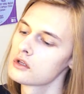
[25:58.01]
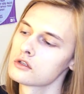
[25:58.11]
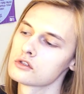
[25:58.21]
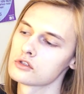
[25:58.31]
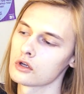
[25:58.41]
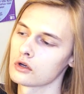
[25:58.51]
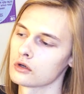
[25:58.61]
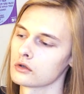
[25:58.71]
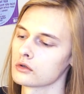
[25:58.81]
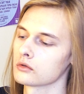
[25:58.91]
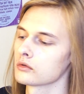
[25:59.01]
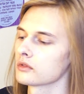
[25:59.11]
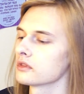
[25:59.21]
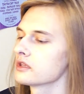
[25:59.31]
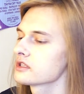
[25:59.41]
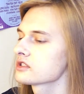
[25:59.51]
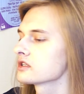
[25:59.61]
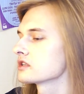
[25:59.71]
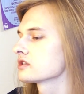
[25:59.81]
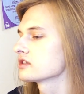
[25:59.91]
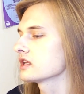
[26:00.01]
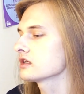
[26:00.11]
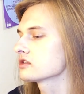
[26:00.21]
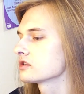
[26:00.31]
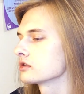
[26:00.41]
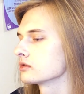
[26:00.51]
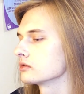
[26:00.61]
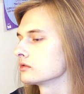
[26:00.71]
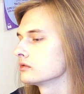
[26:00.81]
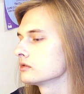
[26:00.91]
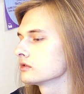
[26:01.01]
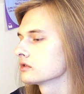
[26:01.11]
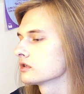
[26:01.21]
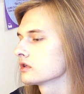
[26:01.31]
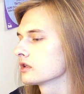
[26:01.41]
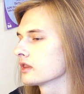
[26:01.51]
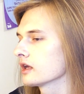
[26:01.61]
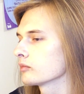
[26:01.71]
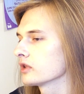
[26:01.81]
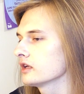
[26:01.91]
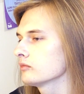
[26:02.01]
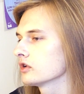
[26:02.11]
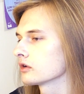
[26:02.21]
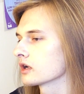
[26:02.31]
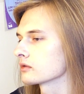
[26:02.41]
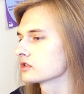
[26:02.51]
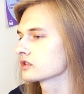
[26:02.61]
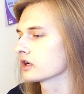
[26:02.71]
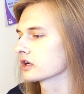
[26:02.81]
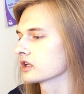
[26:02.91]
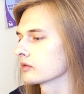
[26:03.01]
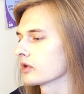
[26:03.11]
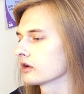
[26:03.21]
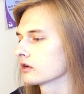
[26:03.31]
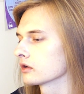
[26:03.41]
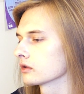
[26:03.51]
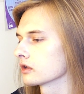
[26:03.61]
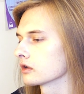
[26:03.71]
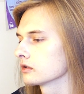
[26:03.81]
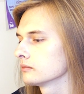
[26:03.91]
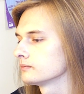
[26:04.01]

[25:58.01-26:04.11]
So this is thanks to that blend mode I was talking about earlier.